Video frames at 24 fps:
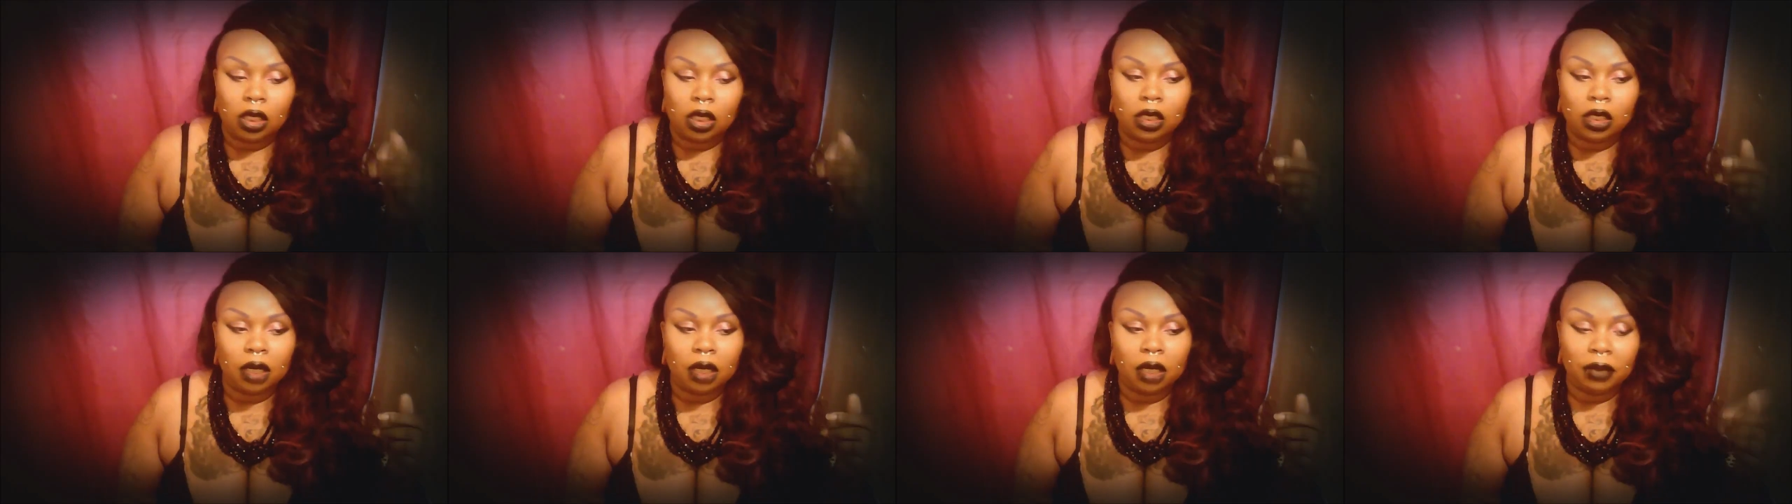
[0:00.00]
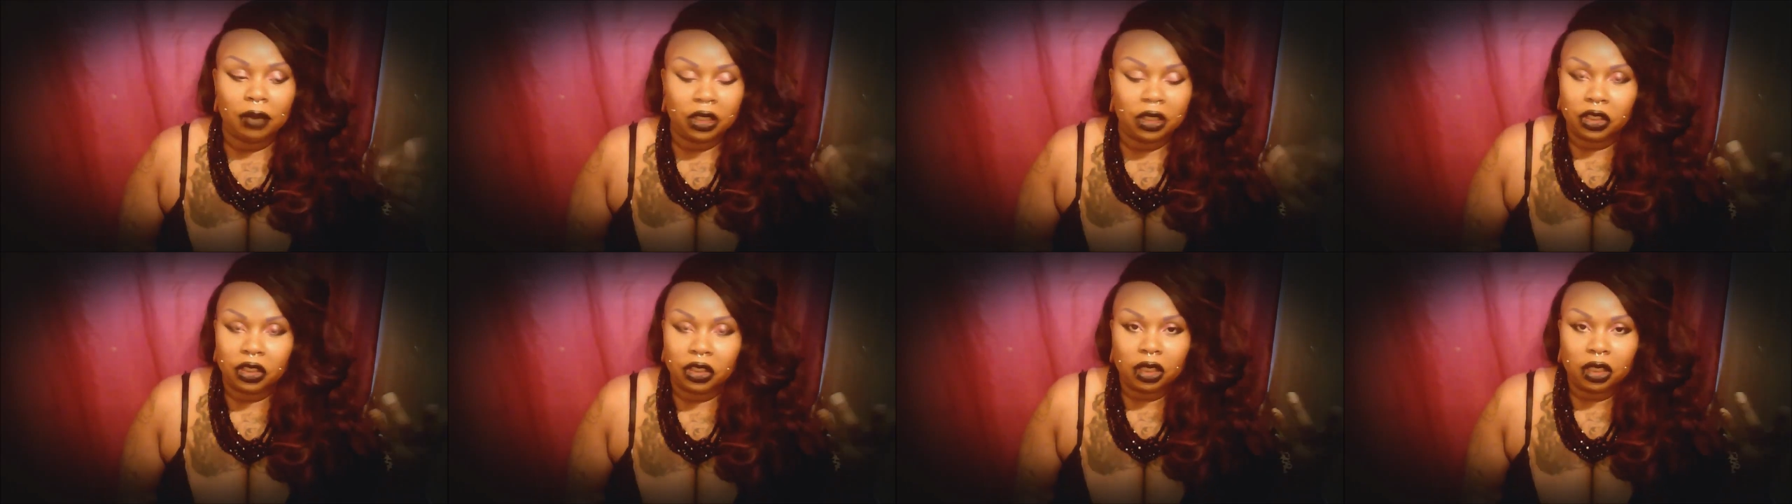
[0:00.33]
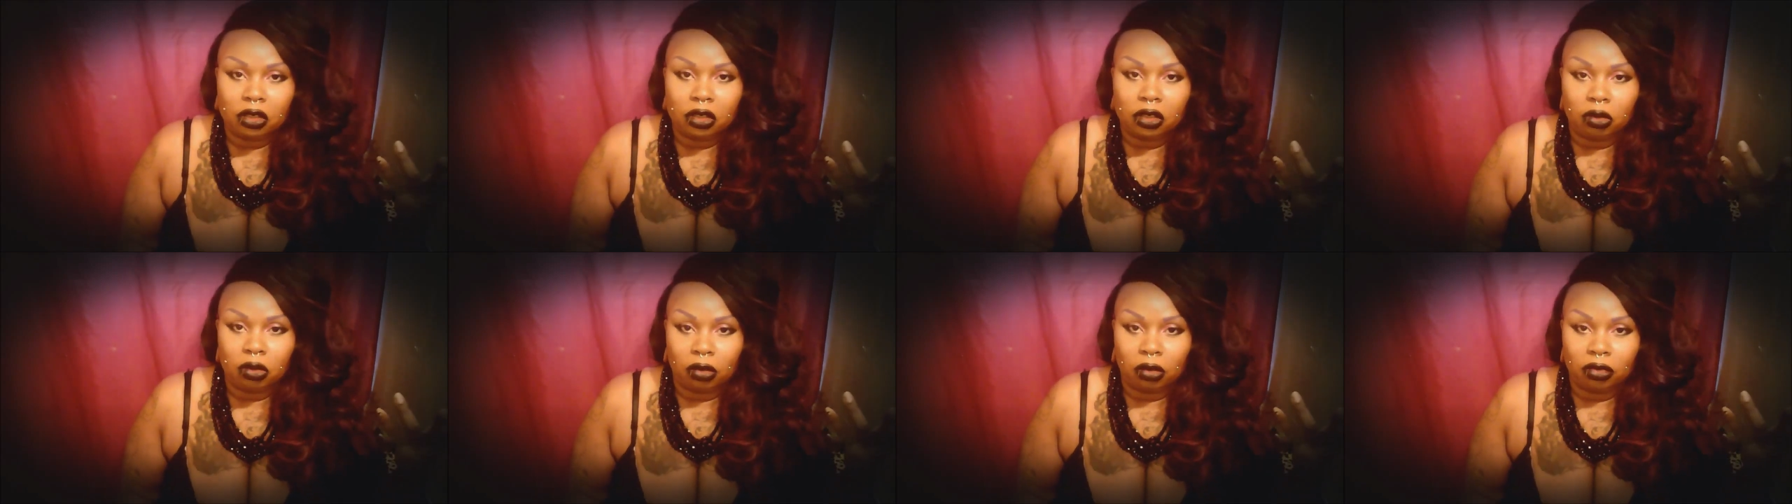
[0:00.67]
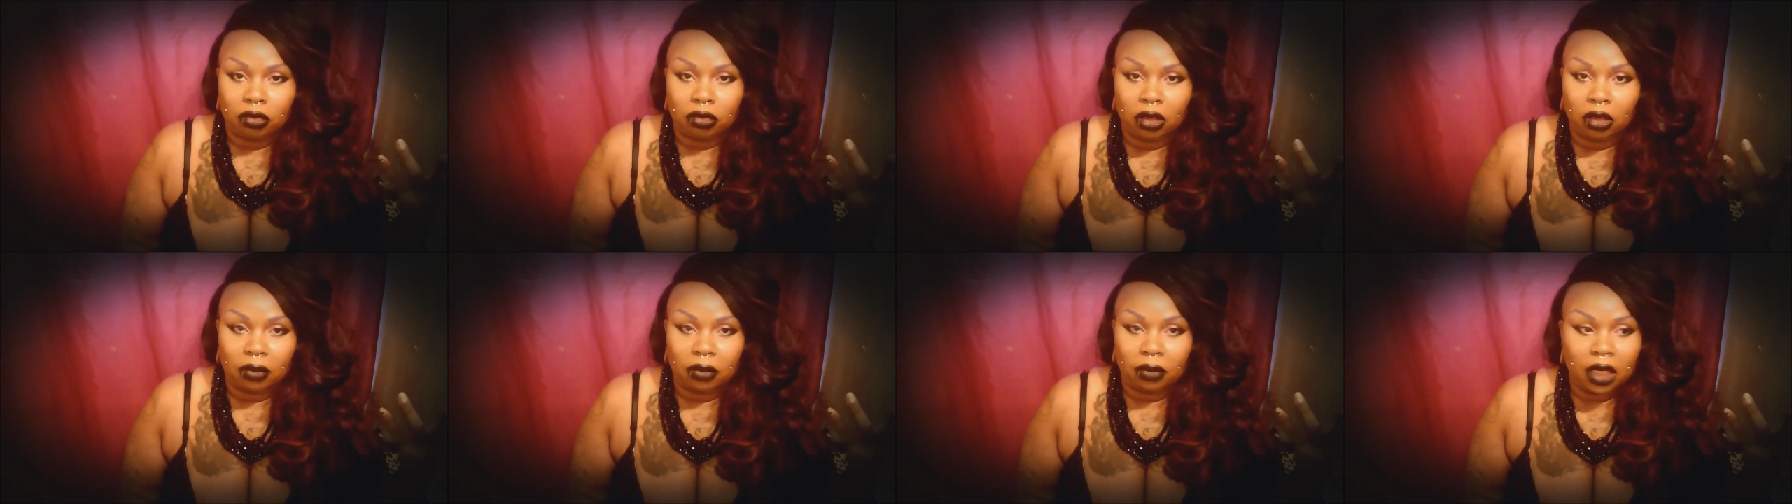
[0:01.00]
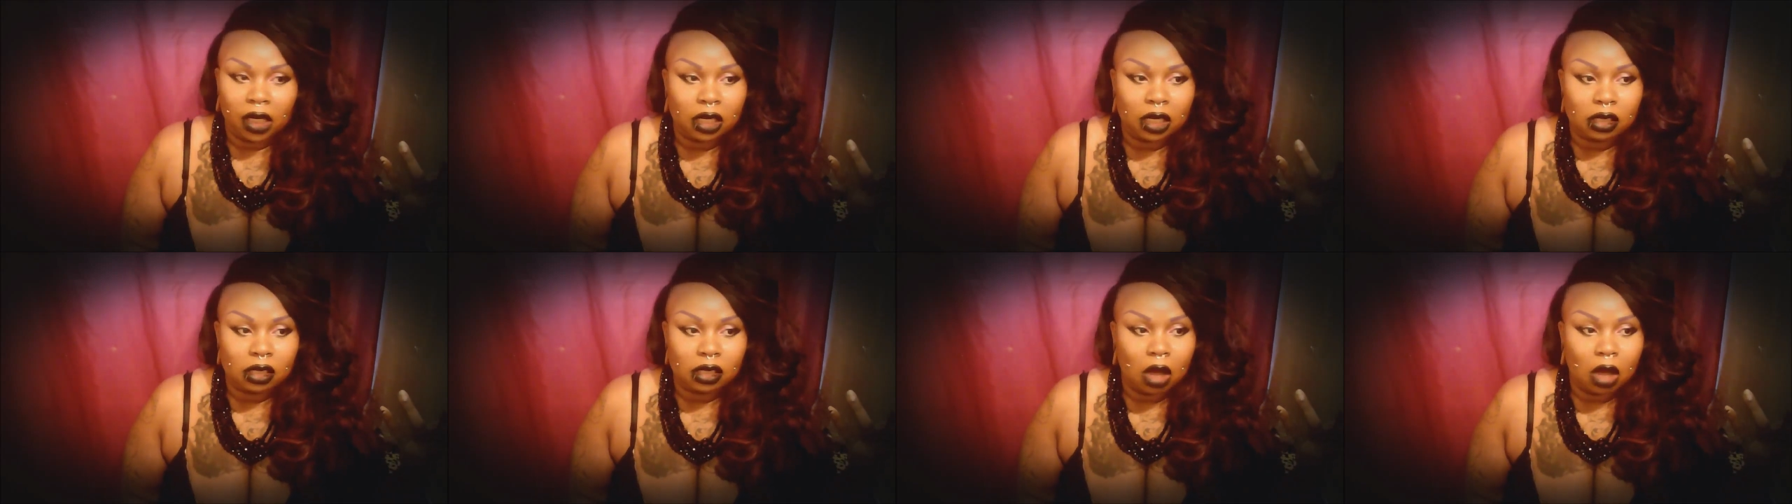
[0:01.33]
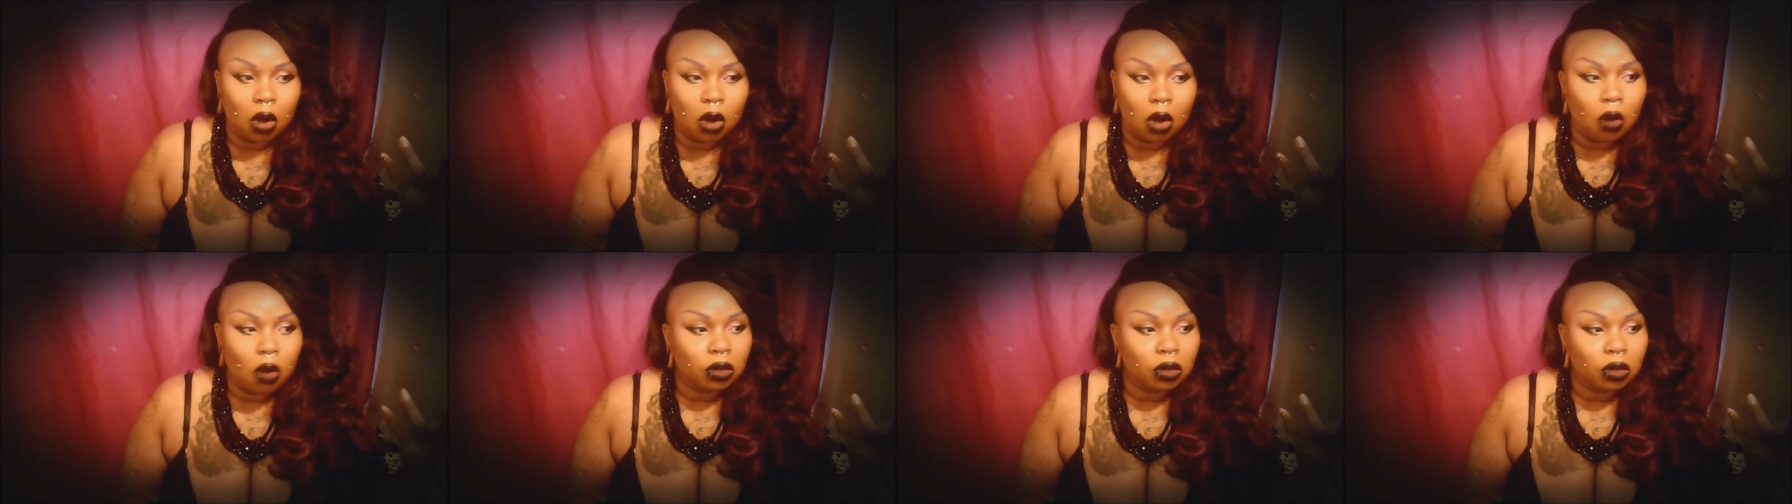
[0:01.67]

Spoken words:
it's going to be a shitstorm for them because not